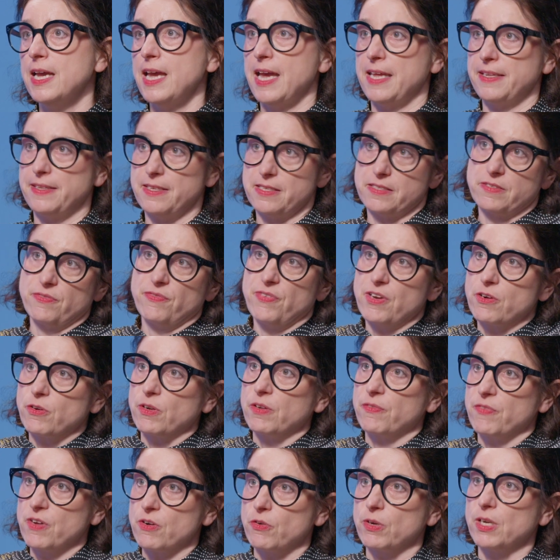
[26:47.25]
And there's a
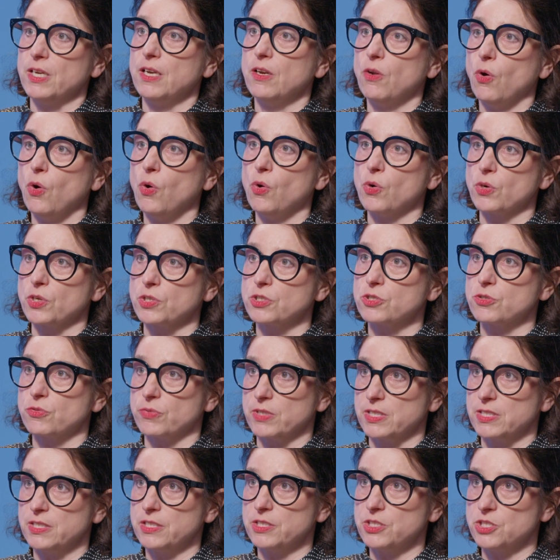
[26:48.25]
very, very long
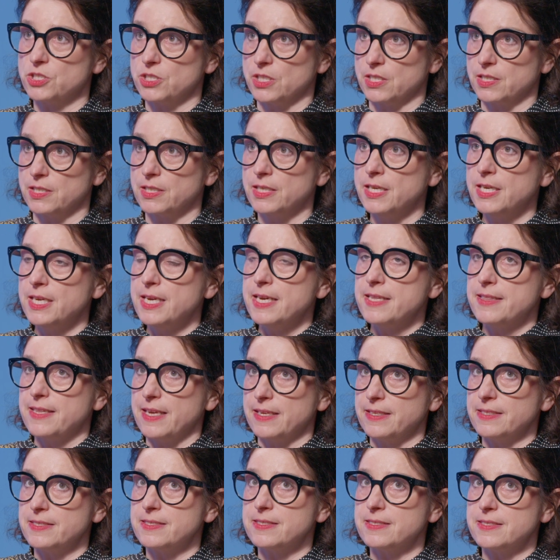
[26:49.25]
tradition
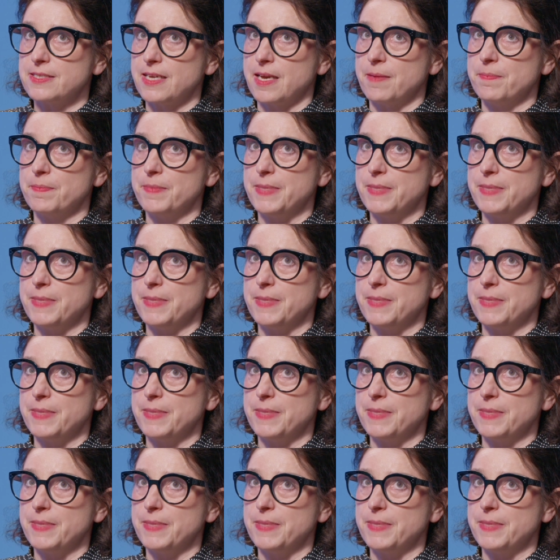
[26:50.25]
that is